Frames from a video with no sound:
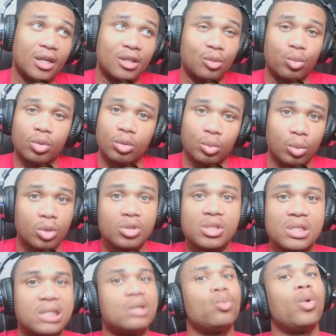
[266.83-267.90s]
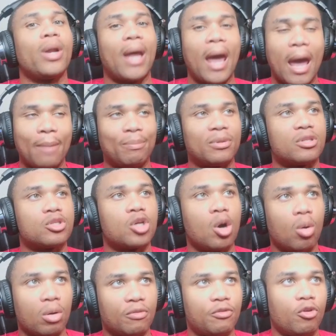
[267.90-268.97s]
We'll see what happens
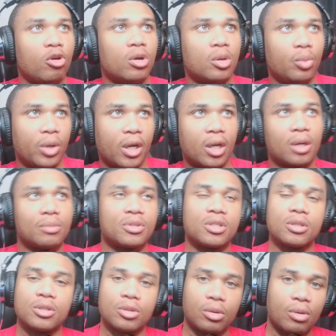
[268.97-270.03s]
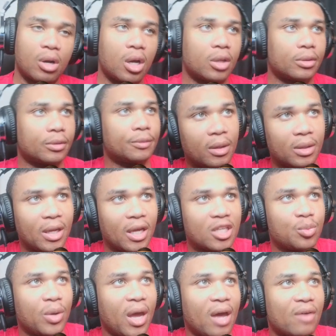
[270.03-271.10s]
going forward when it comes to Sauron.
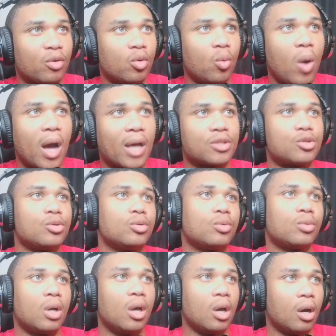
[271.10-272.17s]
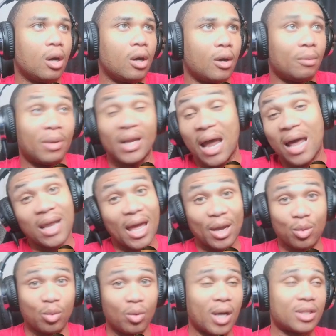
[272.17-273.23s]
Next, we have Uatu. And I
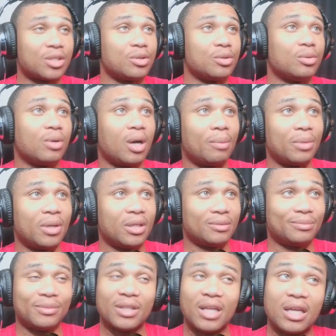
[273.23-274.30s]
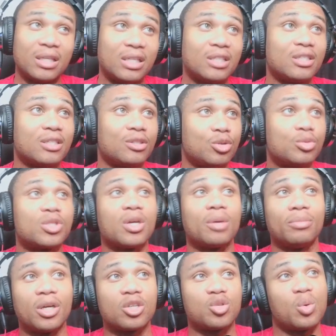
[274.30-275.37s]
like Uatu. I mean, they need to do
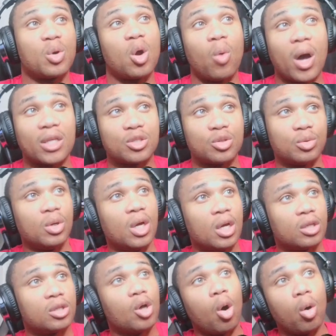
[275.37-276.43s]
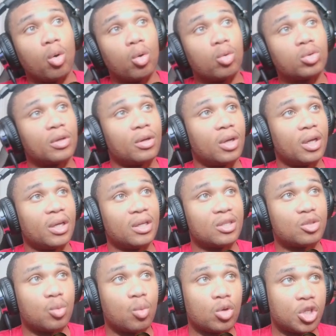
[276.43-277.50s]
something else with Uatu. The old
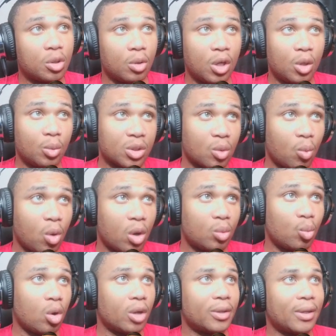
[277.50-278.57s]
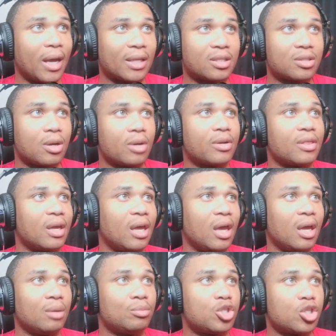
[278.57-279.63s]
is he was a 1/1 at the start of the
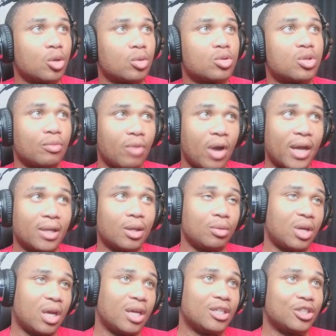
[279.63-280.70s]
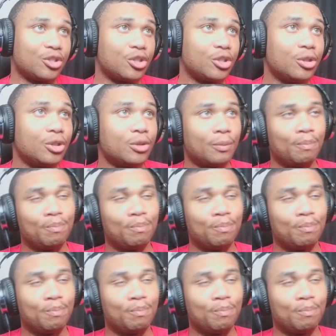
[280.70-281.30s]
game, shows the right location to you.